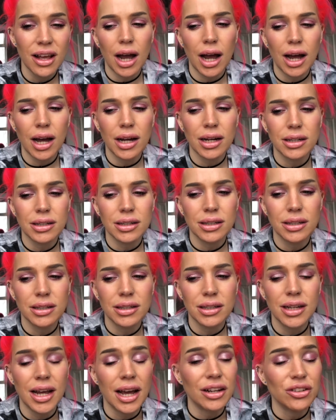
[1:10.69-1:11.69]
And
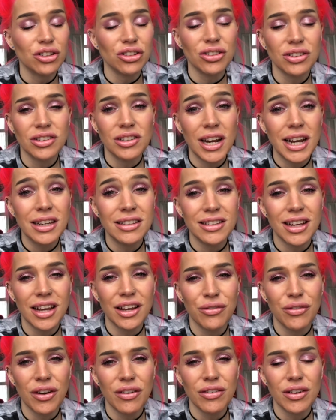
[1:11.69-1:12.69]
yeah, just stay
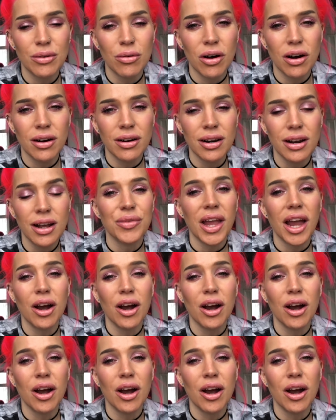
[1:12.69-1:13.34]
safe, everyone.